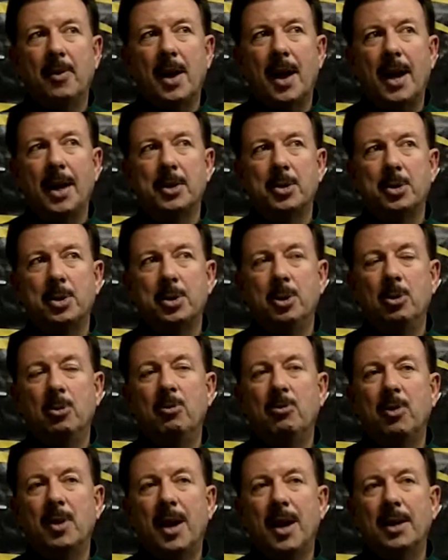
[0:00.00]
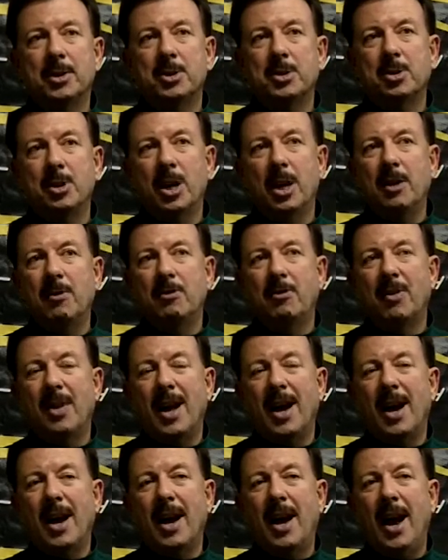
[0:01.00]
fly true, fly straight,
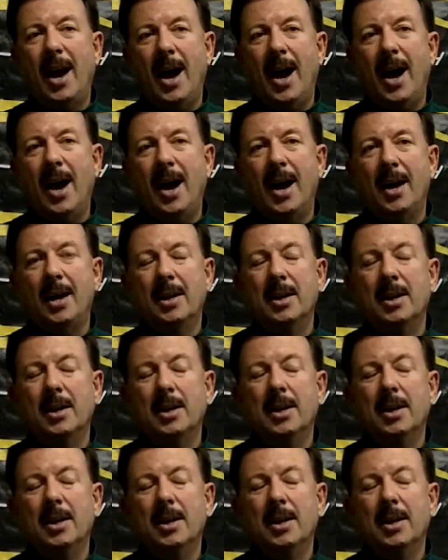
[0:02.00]
fly high,